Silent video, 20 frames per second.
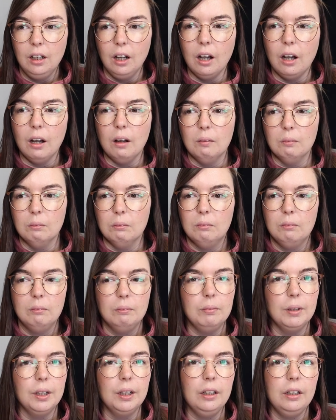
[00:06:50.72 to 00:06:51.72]
Um,
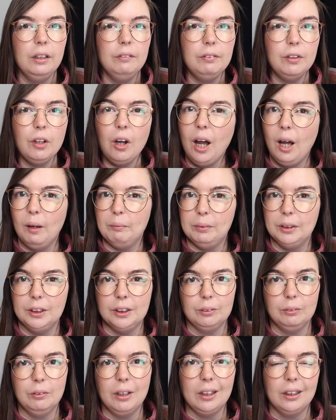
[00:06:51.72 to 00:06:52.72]
but if you're
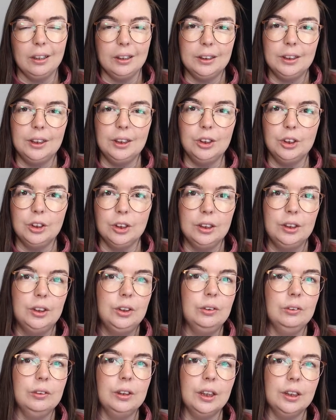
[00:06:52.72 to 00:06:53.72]
happy to wear like
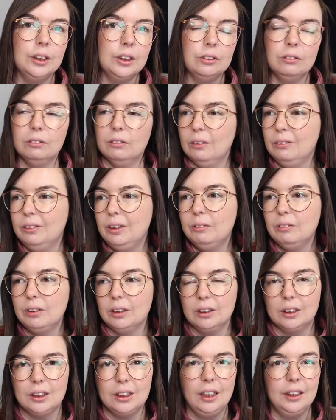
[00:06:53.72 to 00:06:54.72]
t-shirts two days in a row, you
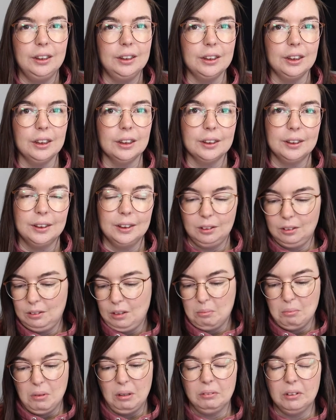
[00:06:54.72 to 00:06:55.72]
can slice this
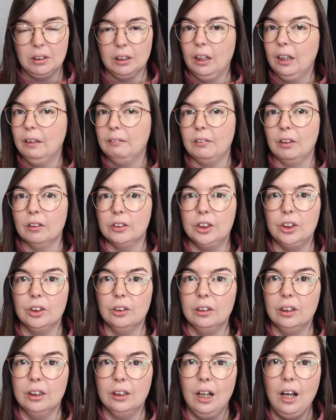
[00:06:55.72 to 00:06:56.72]
amount that I've got
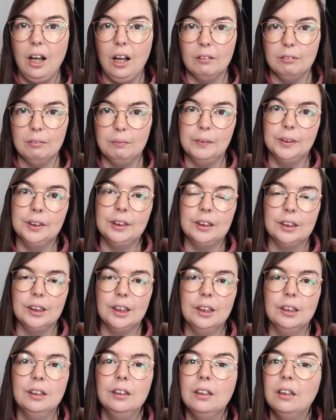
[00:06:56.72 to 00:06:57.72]
here in half. But
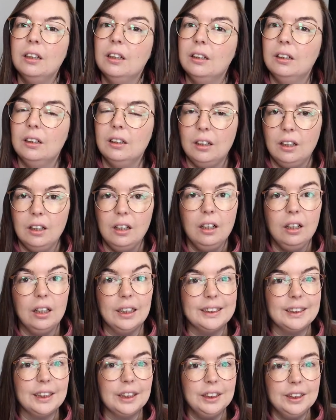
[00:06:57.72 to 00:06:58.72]
uh,
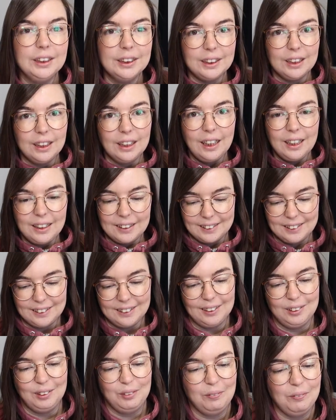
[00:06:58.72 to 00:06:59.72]
let's get into the
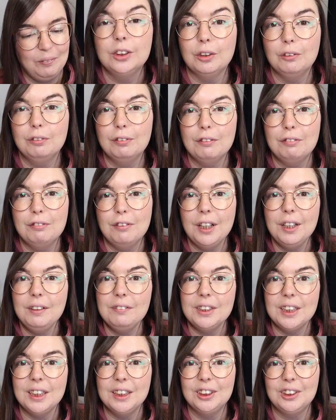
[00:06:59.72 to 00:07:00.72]
list. So for
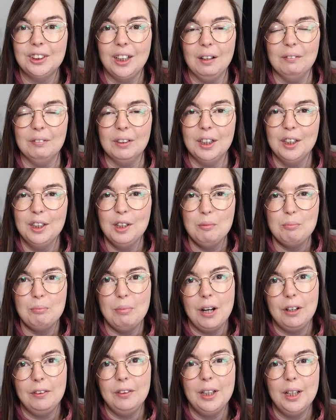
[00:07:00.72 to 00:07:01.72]
five days traveling,
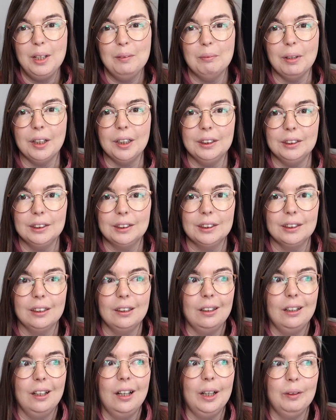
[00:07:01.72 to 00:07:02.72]
bearing in mind
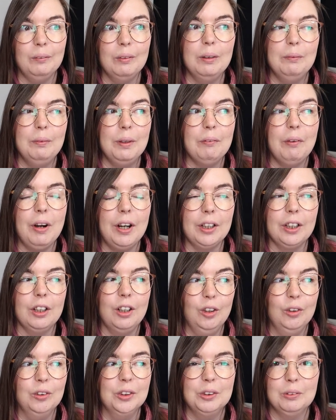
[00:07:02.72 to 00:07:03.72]
I will be
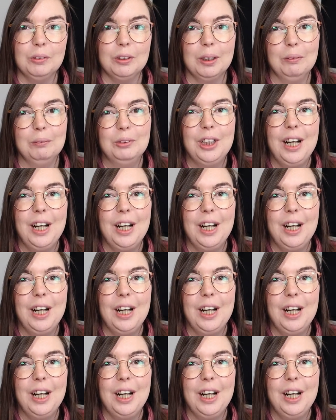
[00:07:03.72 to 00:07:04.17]
wearing clothes when I'm